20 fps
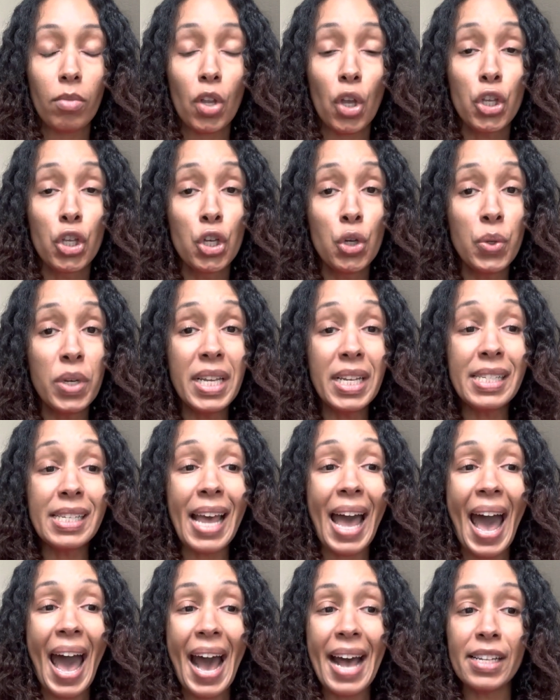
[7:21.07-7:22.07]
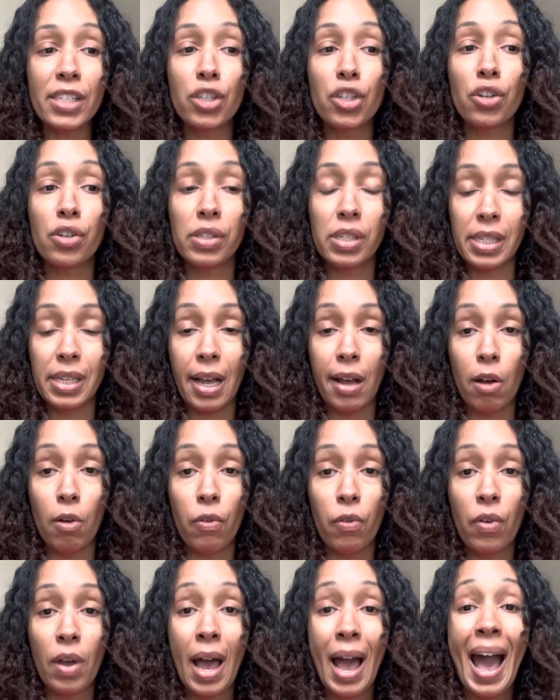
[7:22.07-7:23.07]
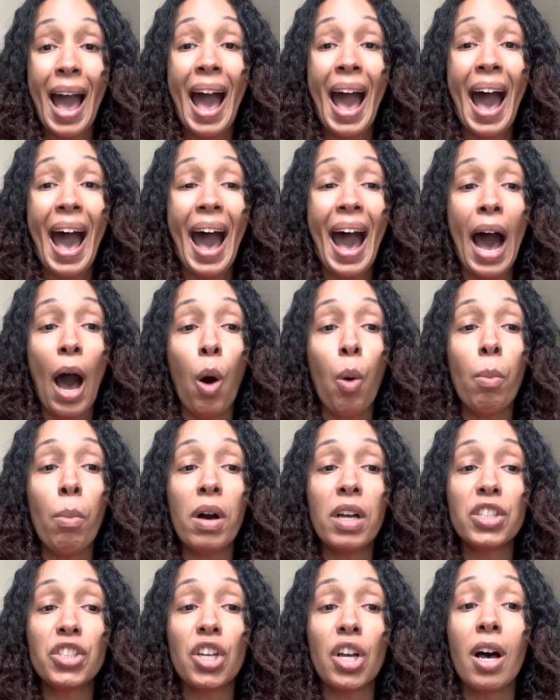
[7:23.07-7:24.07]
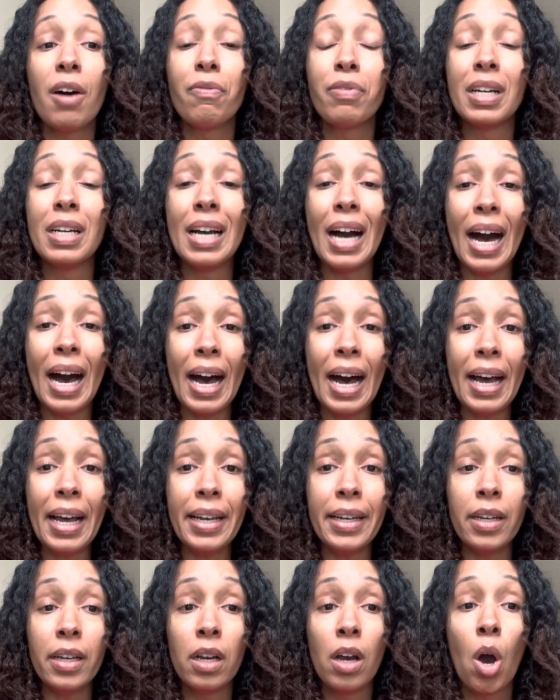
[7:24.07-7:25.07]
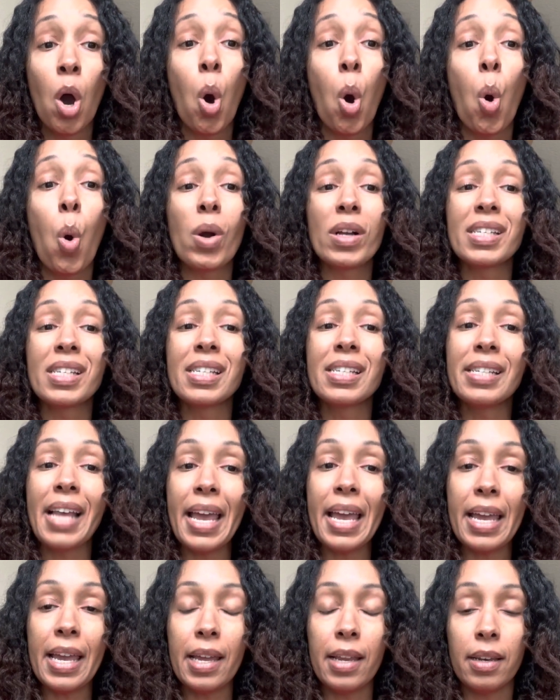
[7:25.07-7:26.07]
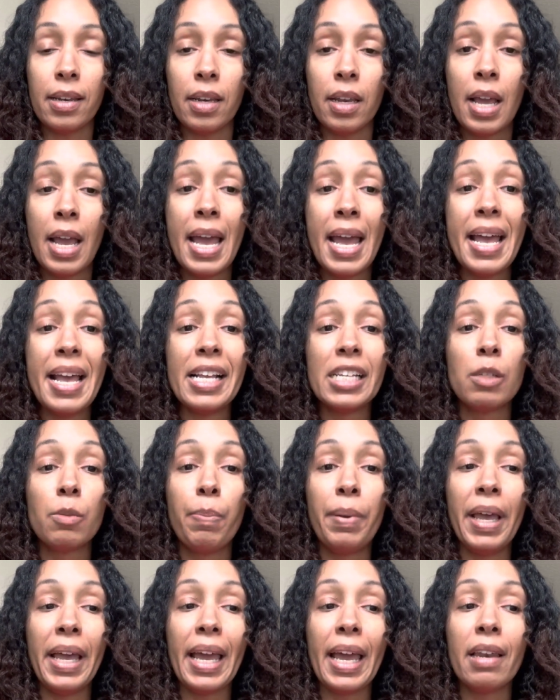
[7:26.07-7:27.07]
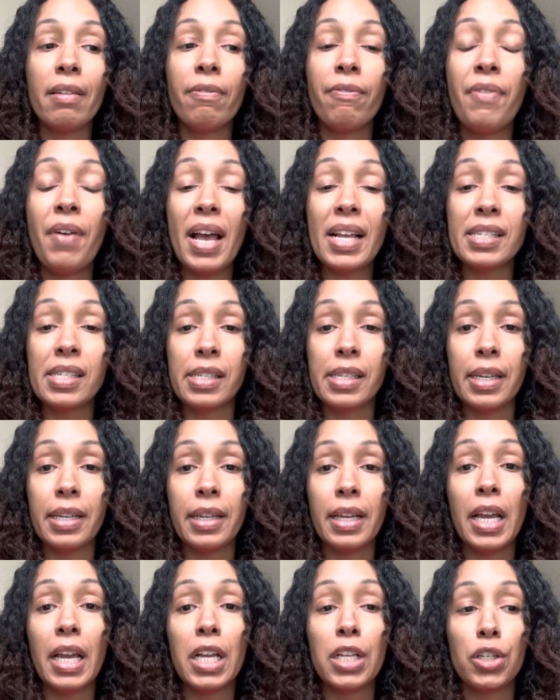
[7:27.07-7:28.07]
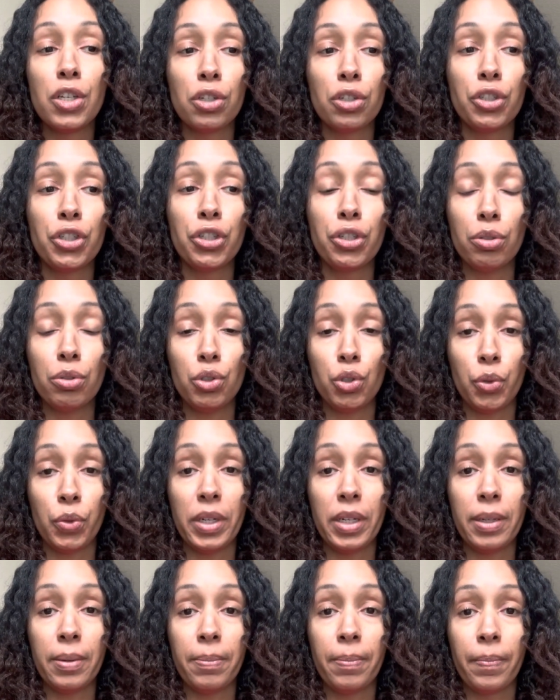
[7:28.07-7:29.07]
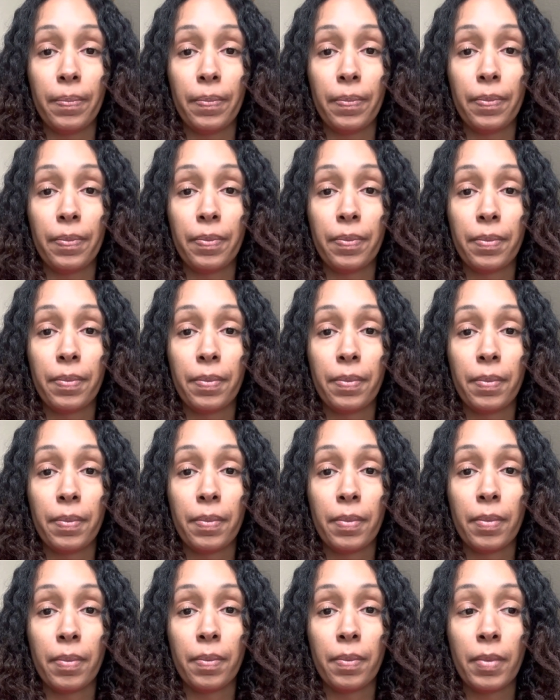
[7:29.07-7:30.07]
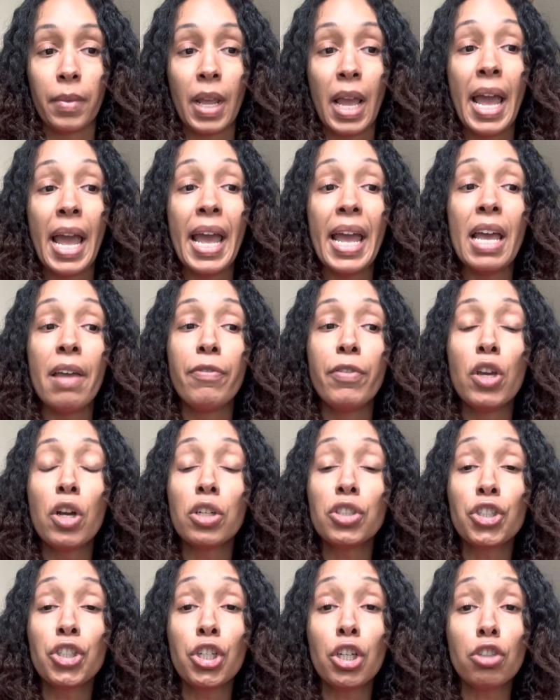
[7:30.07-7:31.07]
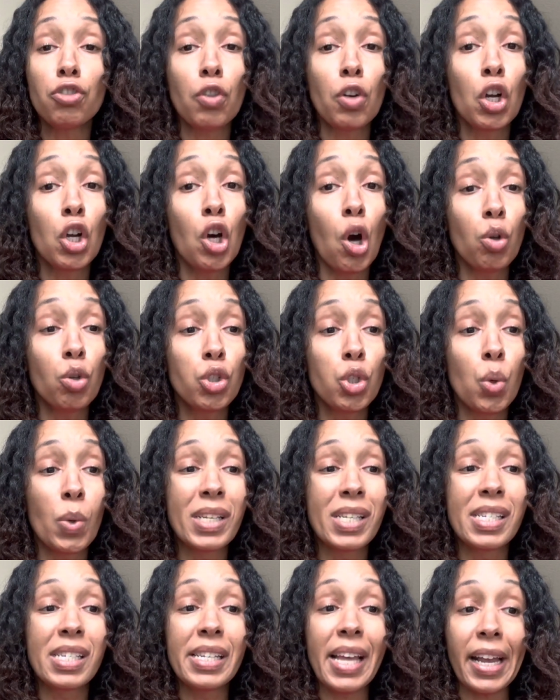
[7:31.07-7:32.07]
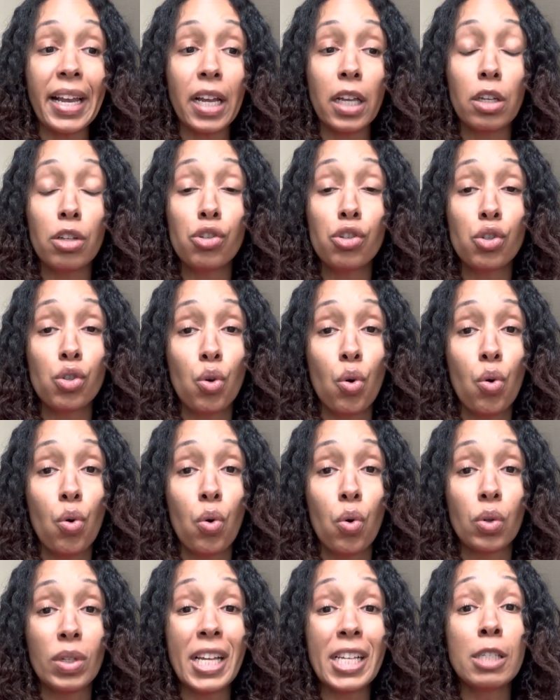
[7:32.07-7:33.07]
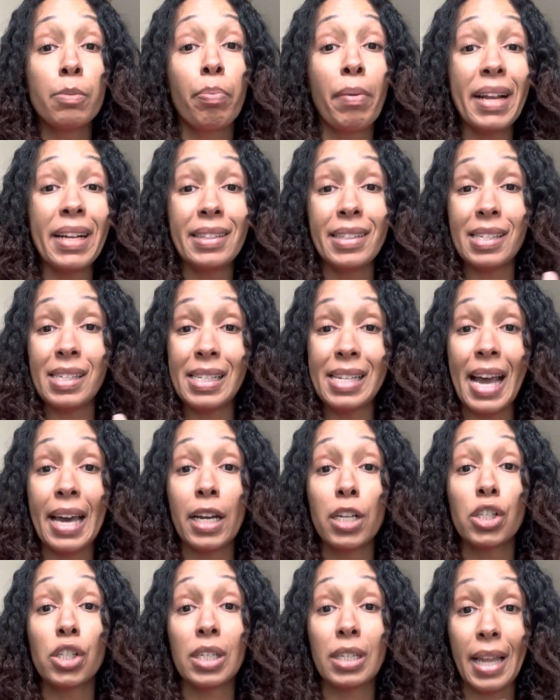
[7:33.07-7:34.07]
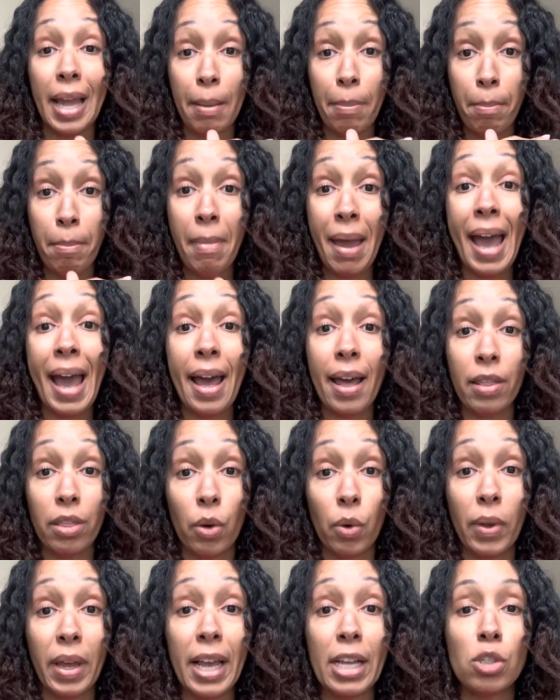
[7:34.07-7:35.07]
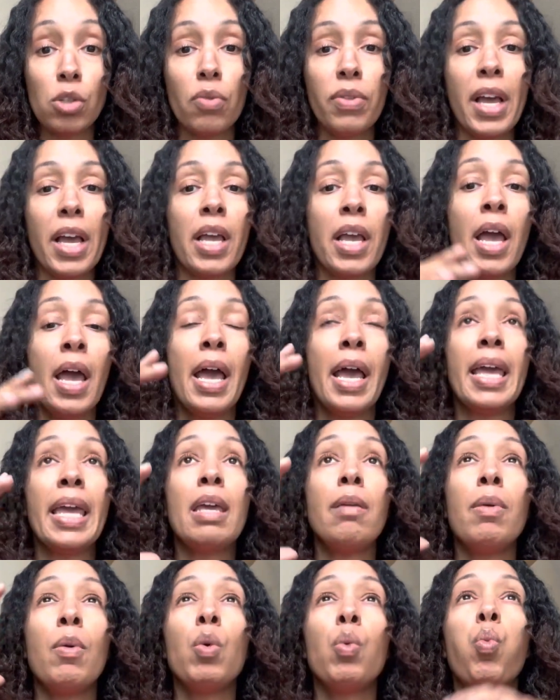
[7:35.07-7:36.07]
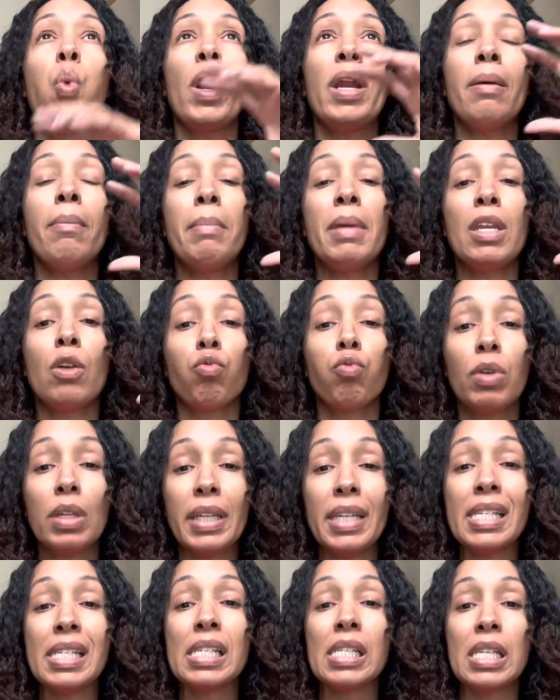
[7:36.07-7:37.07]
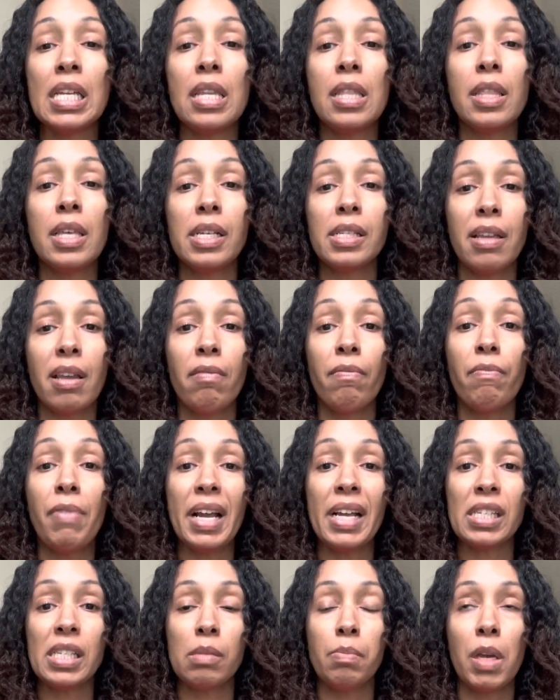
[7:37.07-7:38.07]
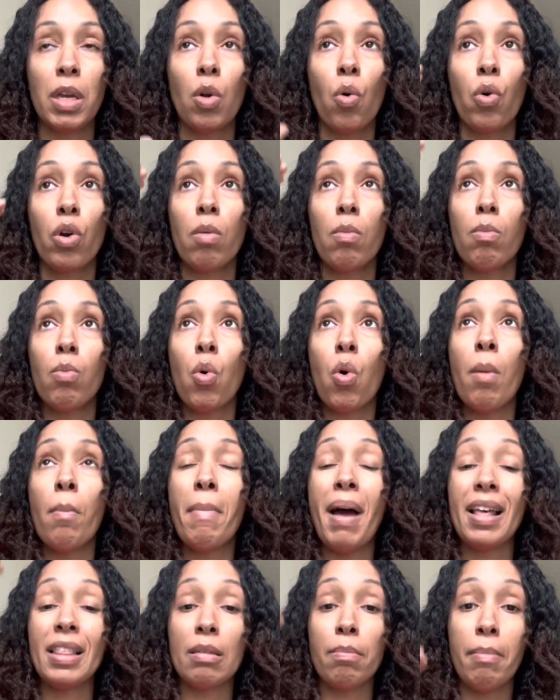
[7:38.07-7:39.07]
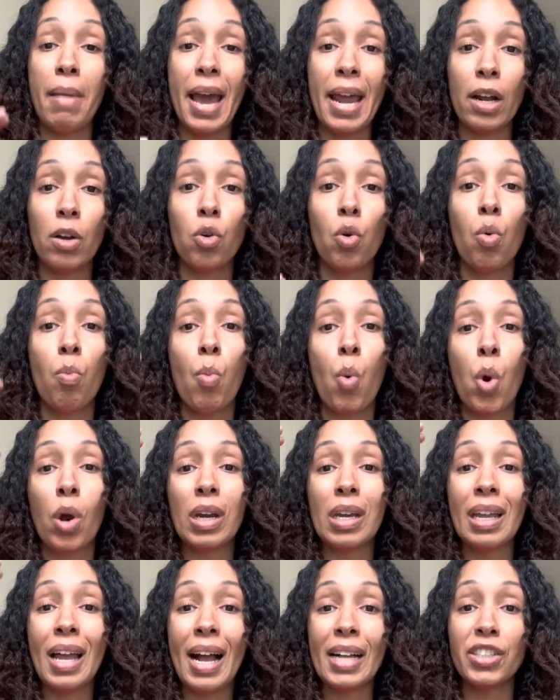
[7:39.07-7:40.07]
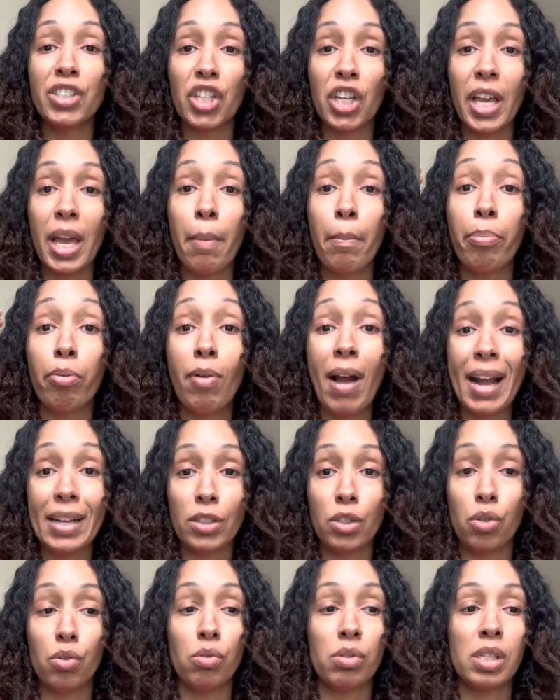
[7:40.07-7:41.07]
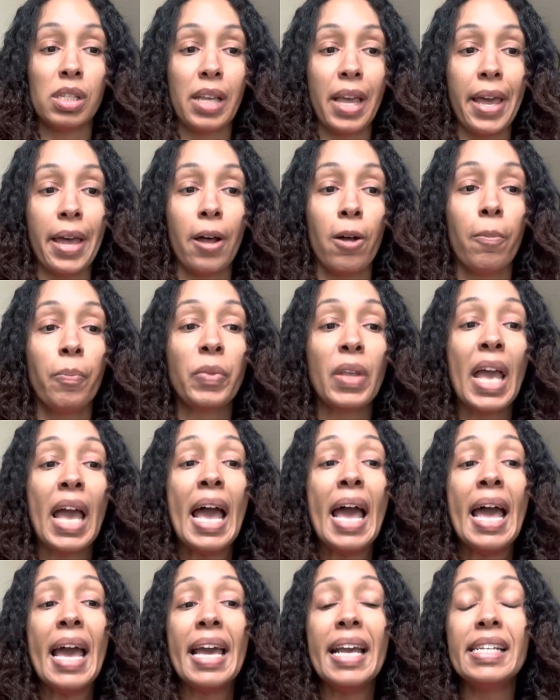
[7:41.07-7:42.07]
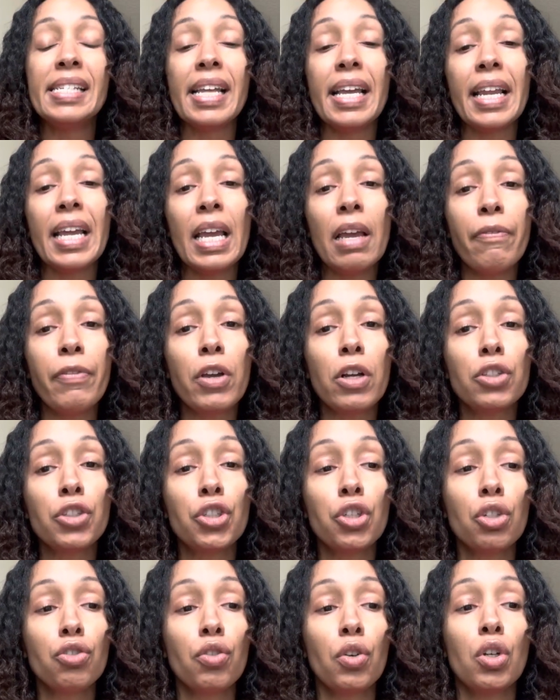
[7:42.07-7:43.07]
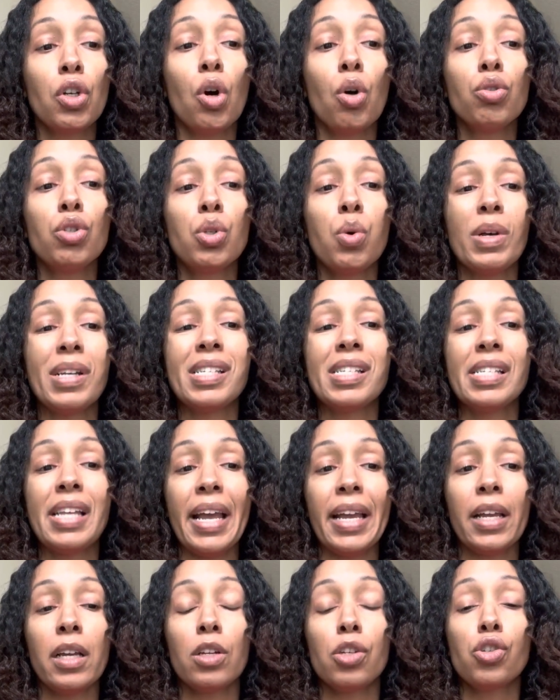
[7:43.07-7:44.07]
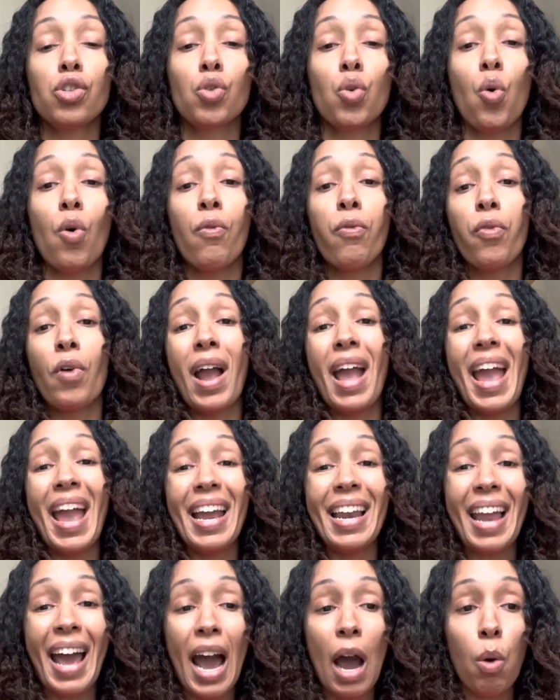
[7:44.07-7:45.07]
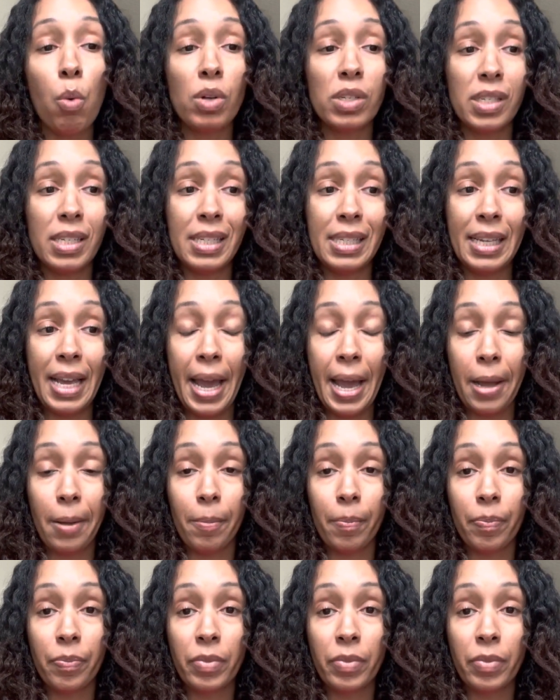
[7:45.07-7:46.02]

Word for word: You need to ask yourself how much of God or Satan is being invested in your children. If your children go to a secular school, let's break this down into like math, okay? So that he, he wanted me to really see this investment on a more mathematical, more logic and practical scale. He said, if your children go to a secular school for eight hours a day,